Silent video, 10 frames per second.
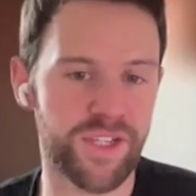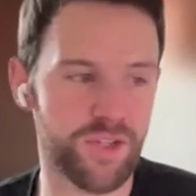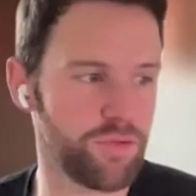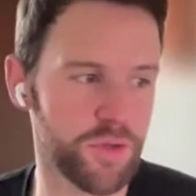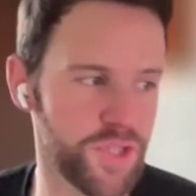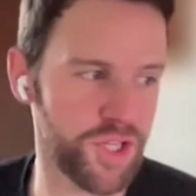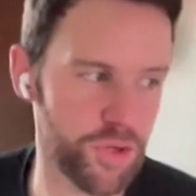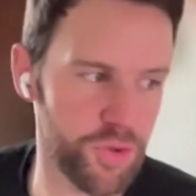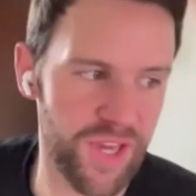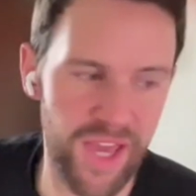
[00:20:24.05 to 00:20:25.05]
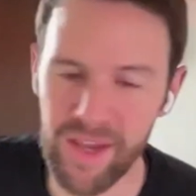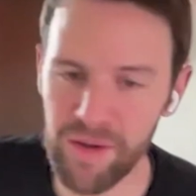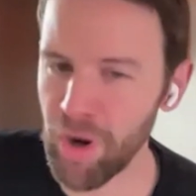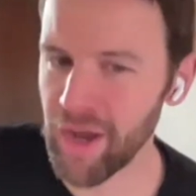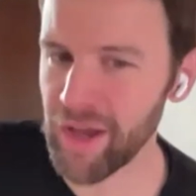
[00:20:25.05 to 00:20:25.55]
I guess, across the UK,
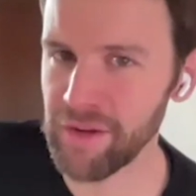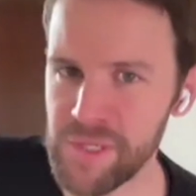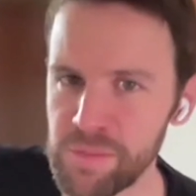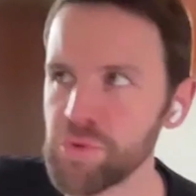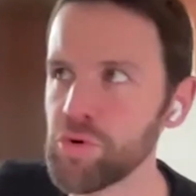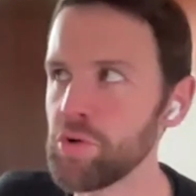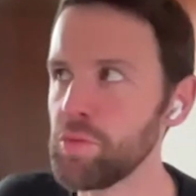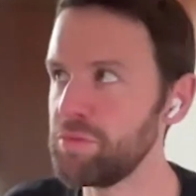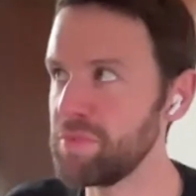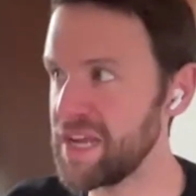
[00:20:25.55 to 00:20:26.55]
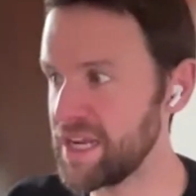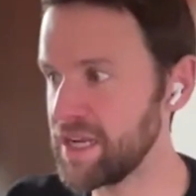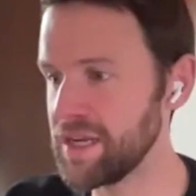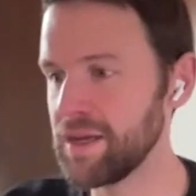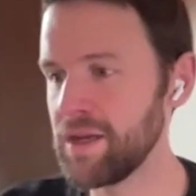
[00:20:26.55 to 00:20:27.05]
and what kind of support would
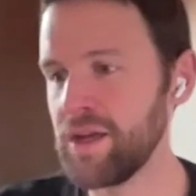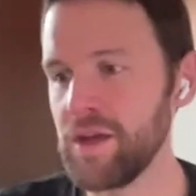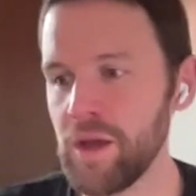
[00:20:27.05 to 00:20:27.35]
be